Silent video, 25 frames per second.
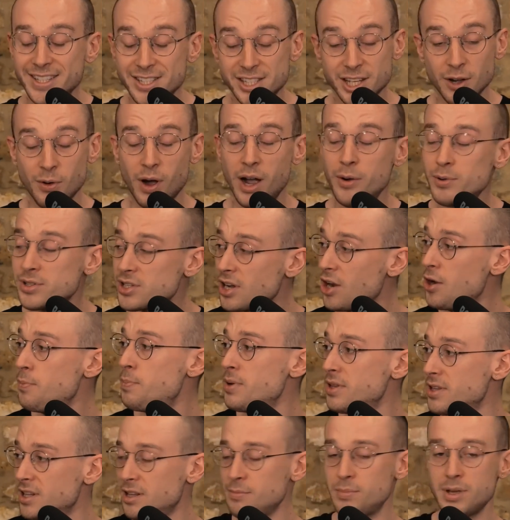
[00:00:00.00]
so I was
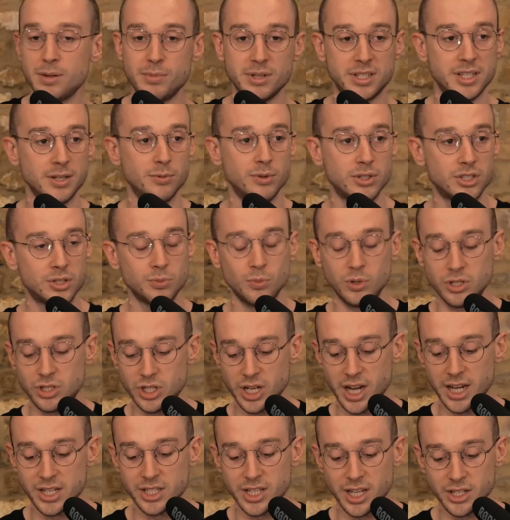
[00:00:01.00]
hoping that the BBC would
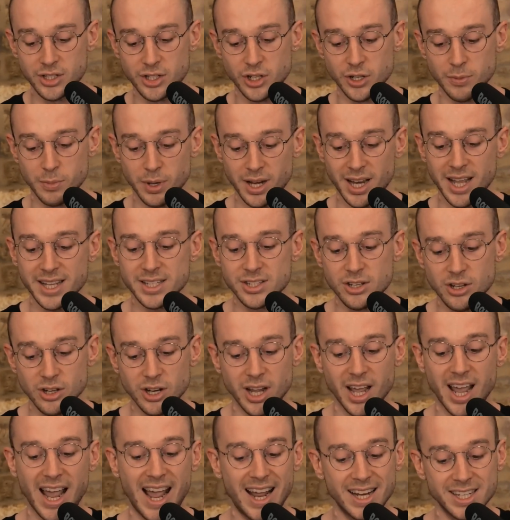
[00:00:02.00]
change their tune. But let's
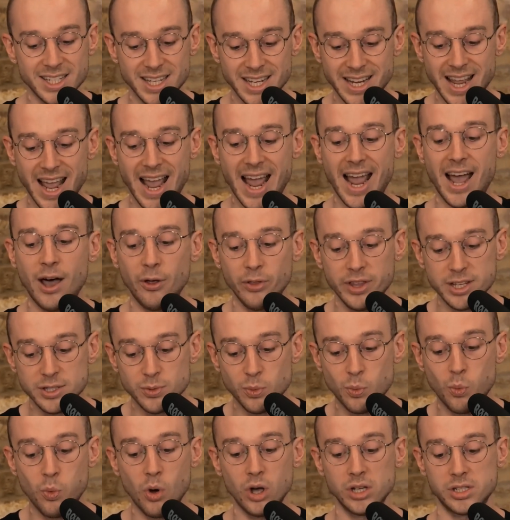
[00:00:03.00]
look at actually how
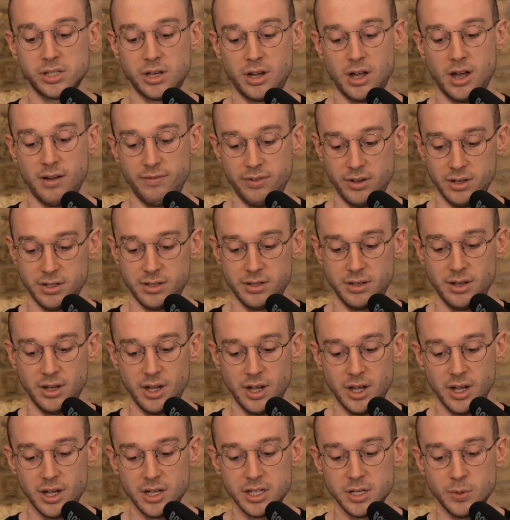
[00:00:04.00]
this was covered.
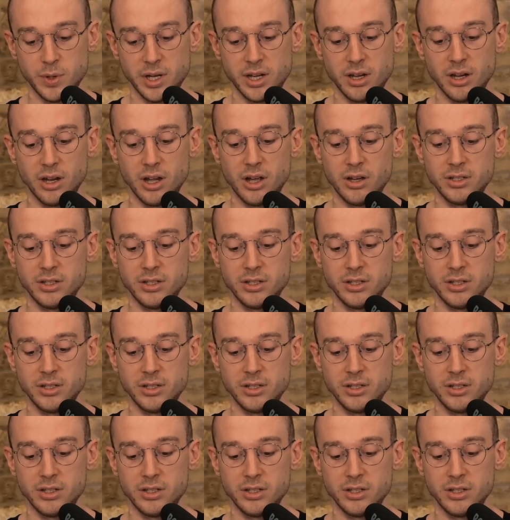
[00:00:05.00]
So we can